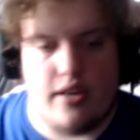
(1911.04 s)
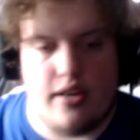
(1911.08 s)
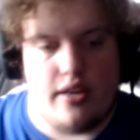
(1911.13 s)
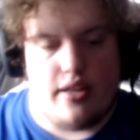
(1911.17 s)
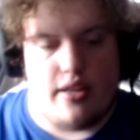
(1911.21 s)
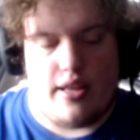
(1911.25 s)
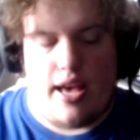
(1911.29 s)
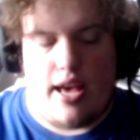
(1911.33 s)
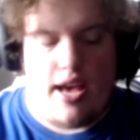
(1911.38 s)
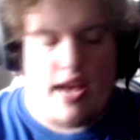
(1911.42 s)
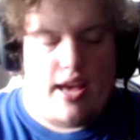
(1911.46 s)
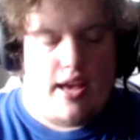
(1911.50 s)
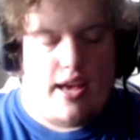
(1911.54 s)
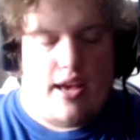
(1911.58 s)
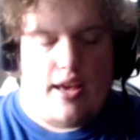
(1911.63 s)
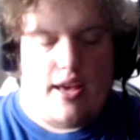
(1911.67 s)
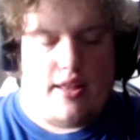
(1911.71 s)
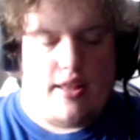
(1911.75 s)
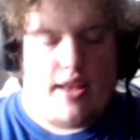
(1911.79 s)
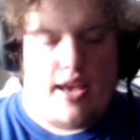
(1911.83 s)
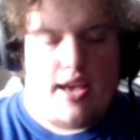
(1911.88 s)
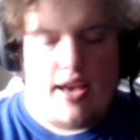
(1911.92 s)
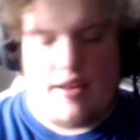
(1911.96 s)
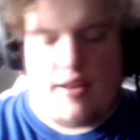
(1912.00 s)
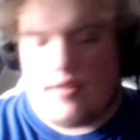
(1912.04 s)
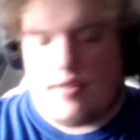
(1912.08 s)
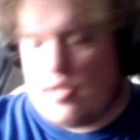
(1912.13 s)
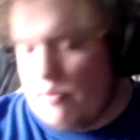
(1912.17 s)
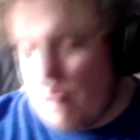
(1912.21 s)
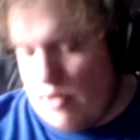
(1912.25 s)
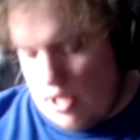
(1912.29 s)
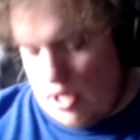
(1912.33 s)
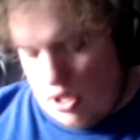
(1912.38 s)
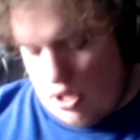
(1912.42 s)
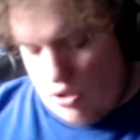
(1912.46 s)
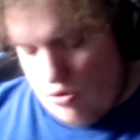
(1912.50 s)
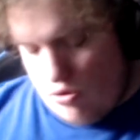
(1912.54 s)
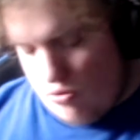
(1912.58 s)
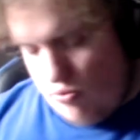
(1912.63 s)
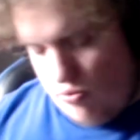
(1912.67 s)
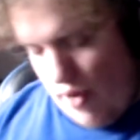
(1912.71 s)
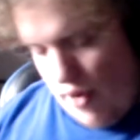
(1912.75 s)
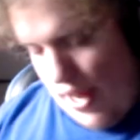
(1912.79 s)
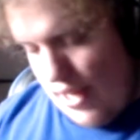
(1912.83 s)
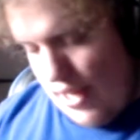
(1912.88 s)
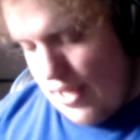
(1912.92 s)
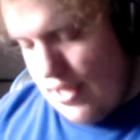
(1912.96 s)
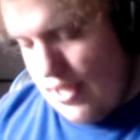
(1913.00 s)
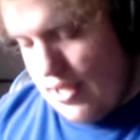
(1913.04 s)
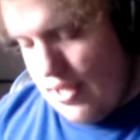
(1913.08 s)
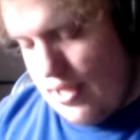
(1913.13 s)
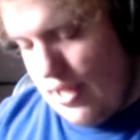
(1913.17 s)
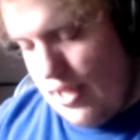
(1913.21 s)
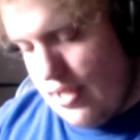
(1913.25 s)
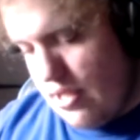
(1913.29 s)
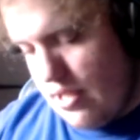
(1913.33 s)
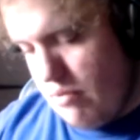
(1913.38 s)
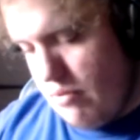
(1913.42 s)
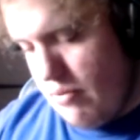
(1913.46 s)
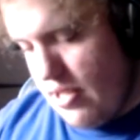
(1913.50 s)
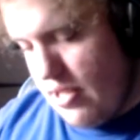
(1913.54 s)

they have some of the greatest customer